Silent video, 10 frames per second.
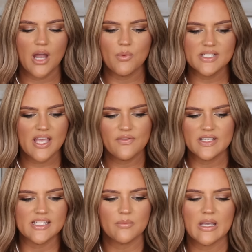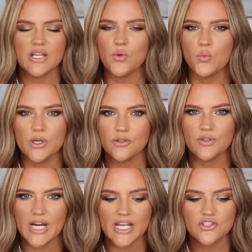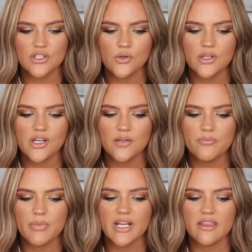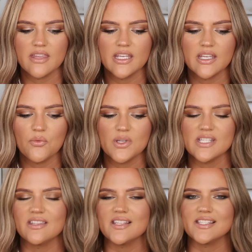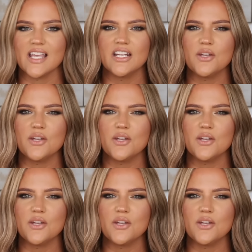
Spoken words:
I was having some kind of weird reaction going on, but I think it wasn't the sun.